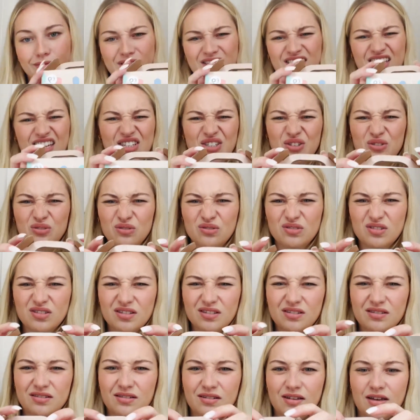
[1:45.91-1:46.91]

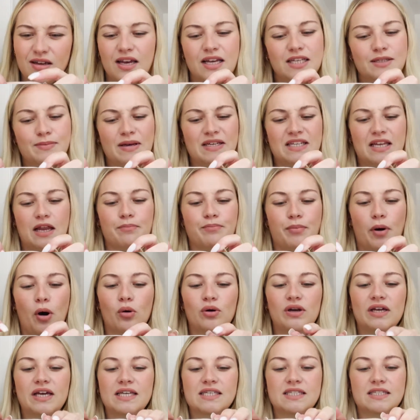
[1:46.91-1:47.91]
It's basically like
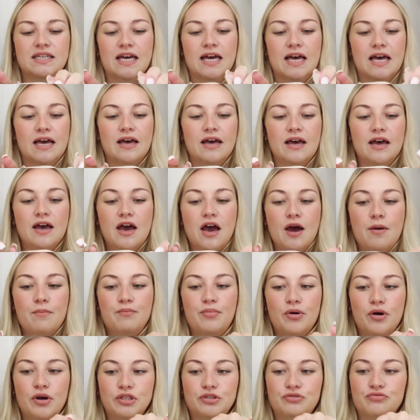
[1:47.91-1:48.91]
bowling, isn't it?
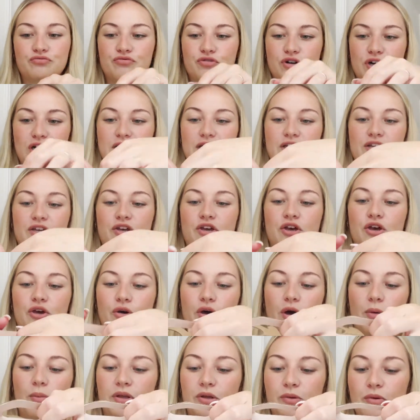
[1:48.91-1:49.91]
But it's really cute,
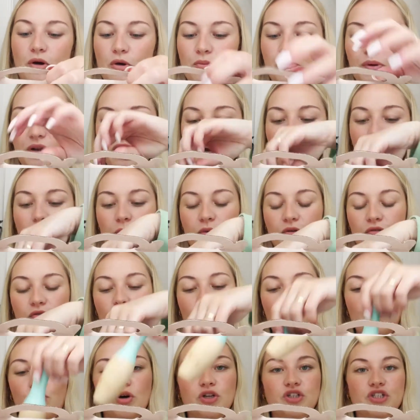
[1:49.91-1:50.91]
and when you open it up, they're all
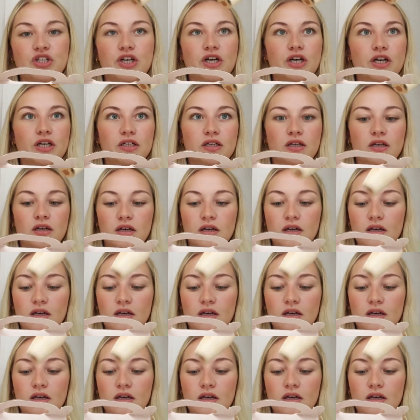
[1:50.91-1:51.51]
wooden.